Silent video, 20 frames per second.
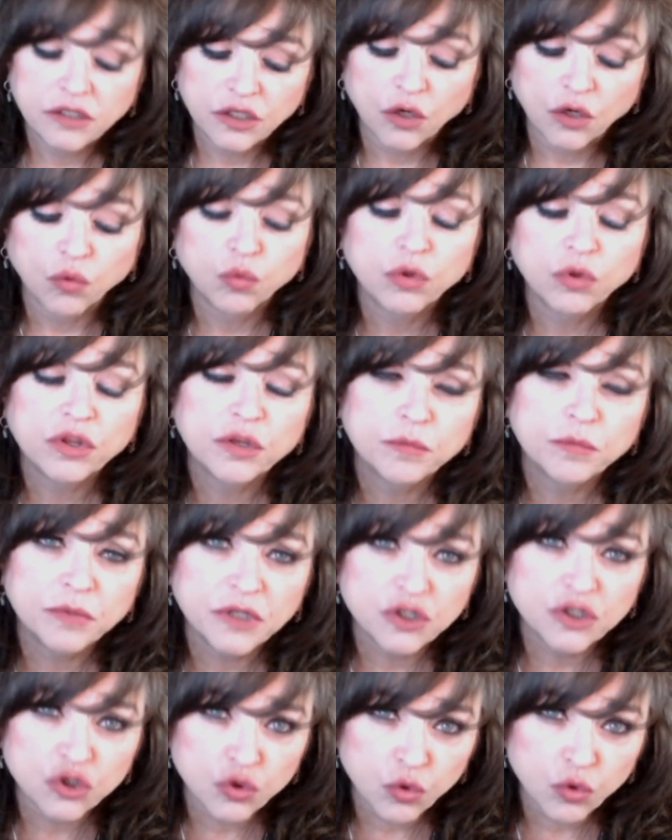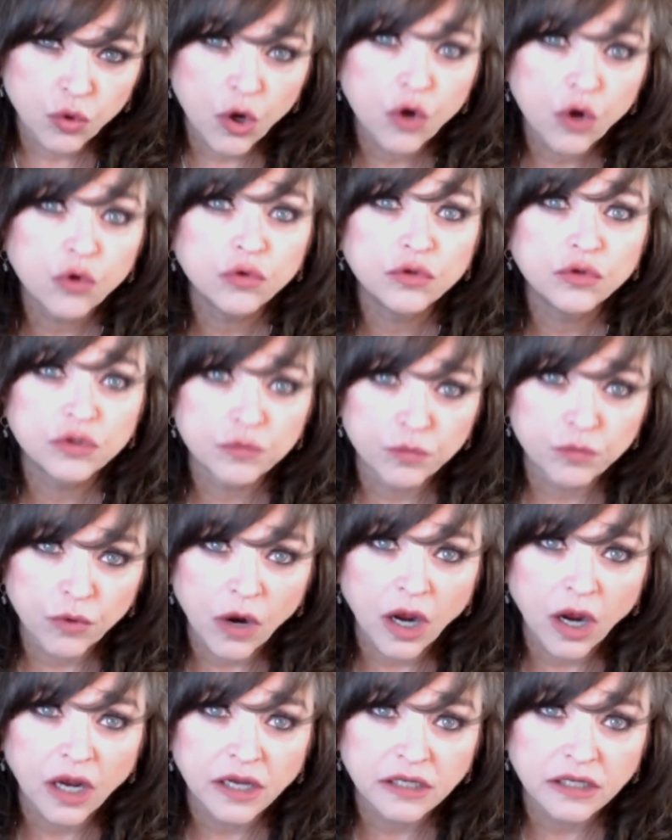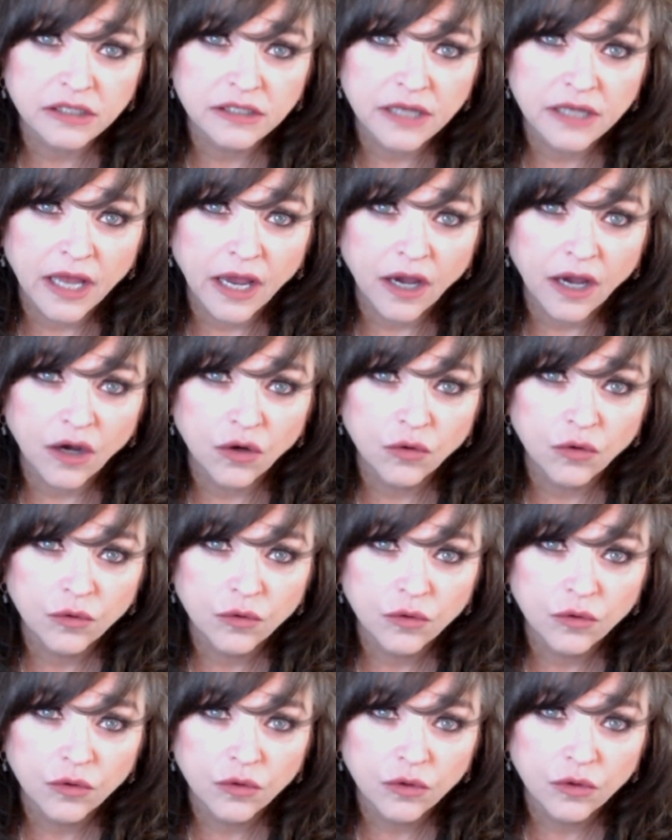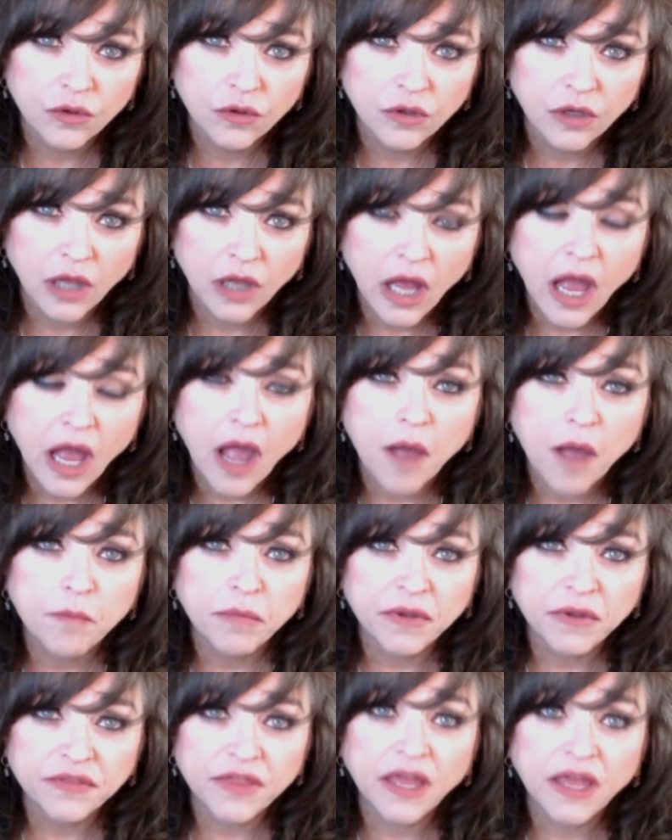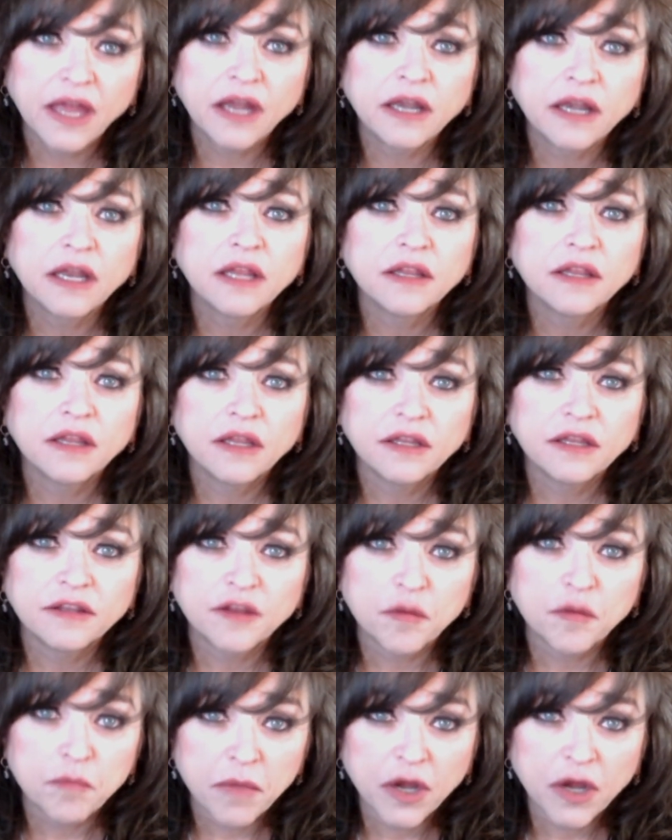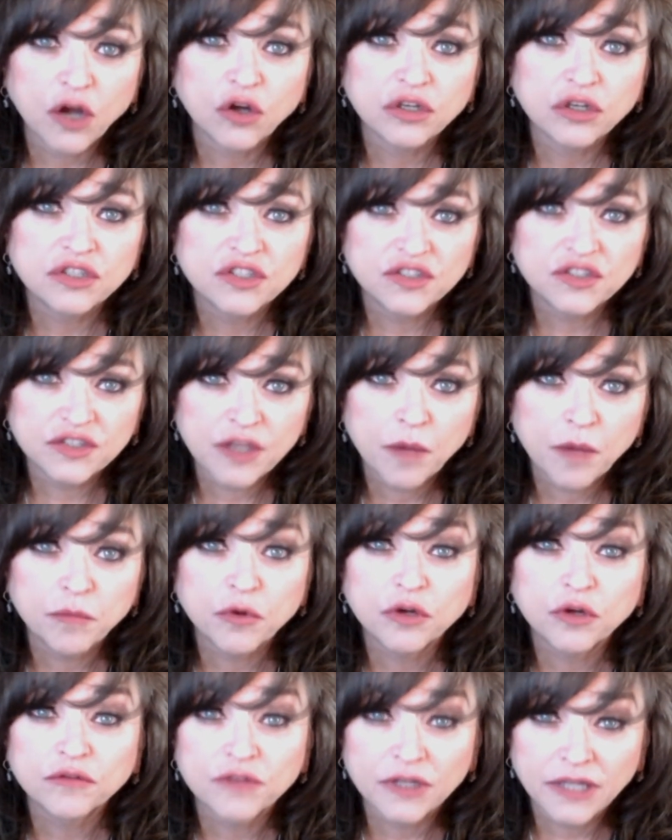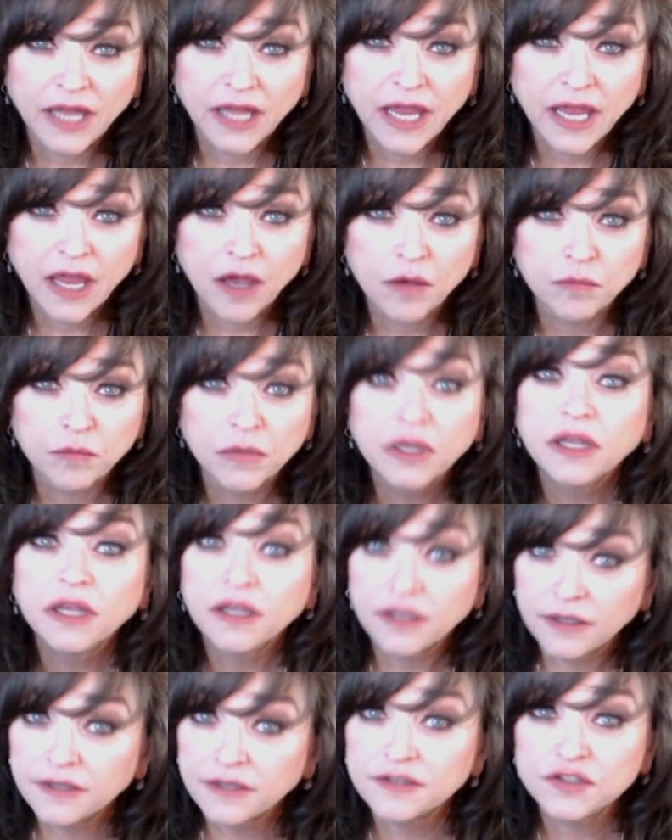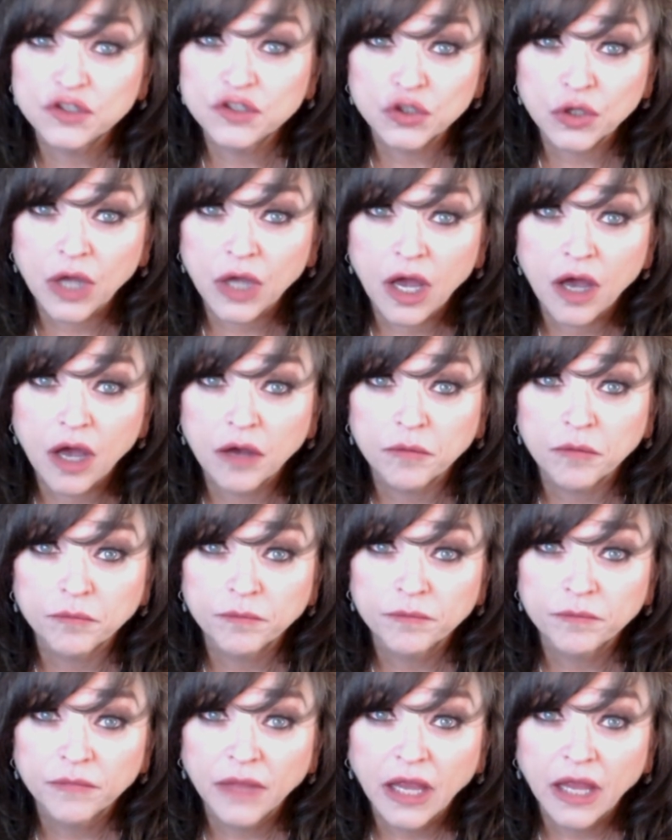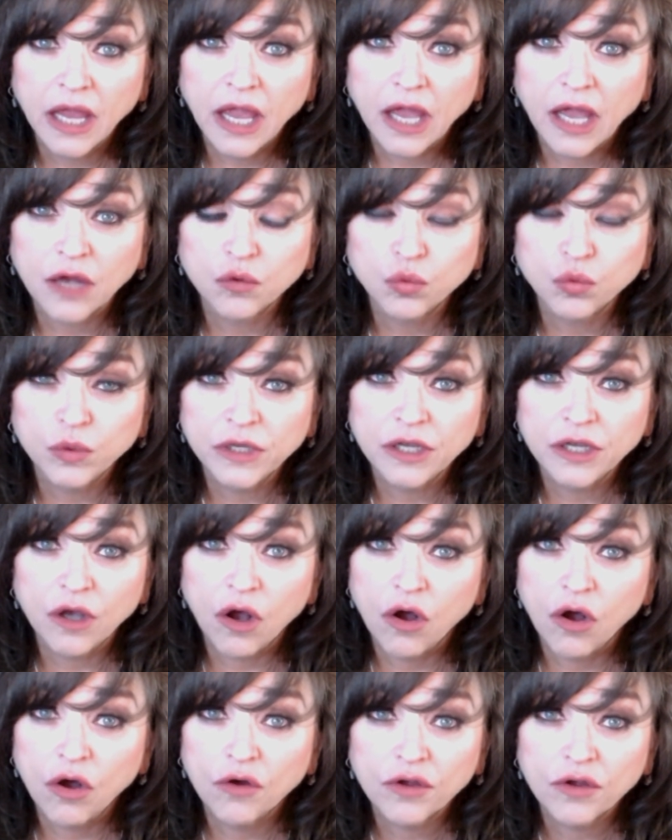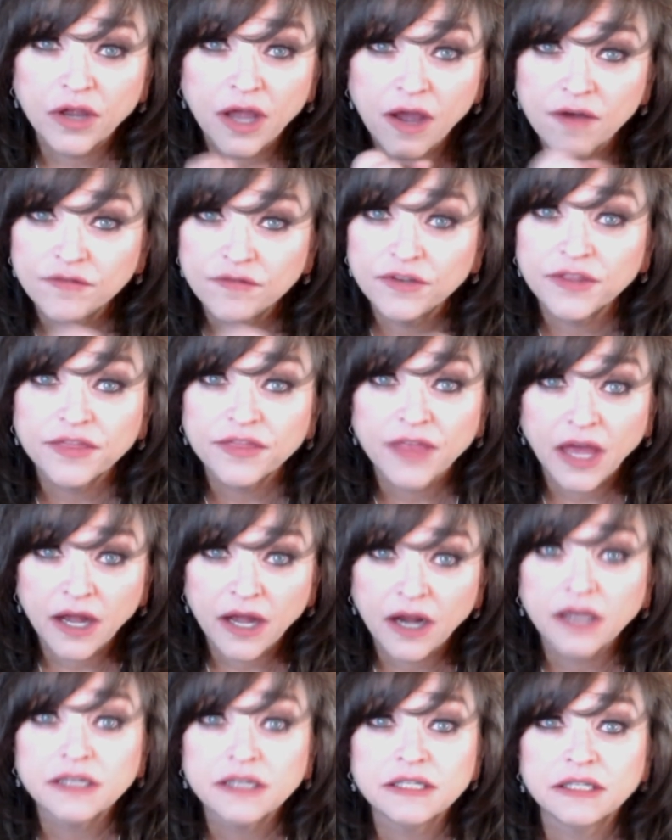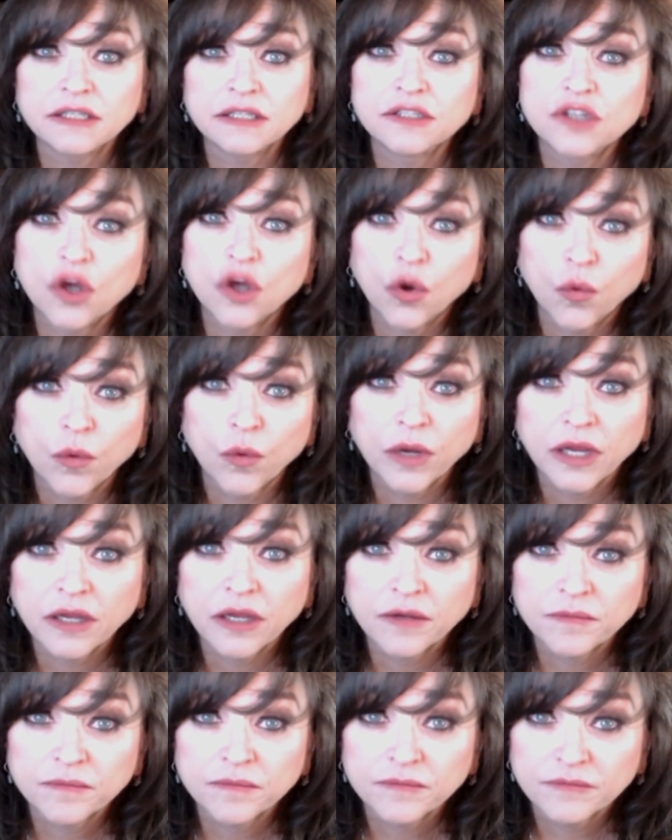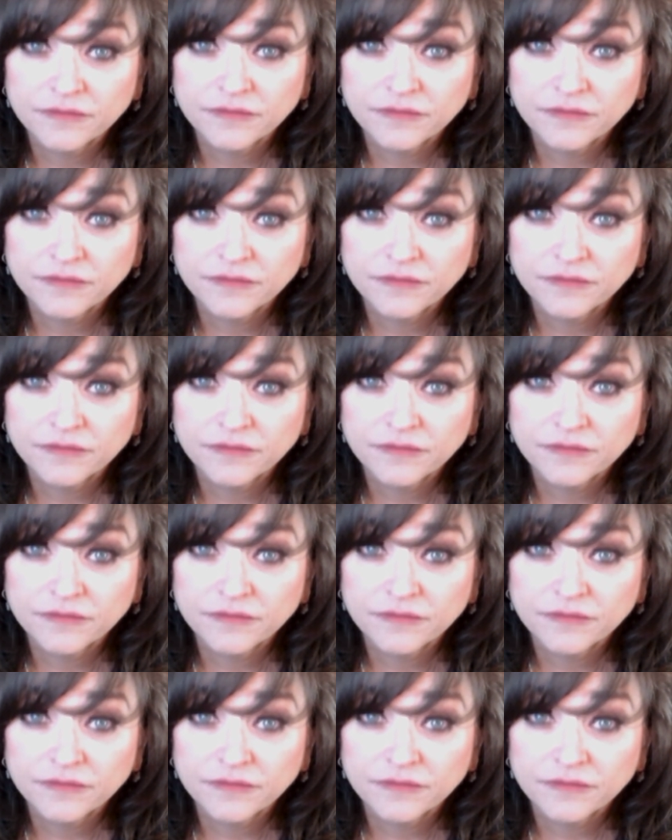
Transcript: You know, we're the betrothed bride now, but then the marriage supper of the Lamb is to come. And we all covet that idea, don't we?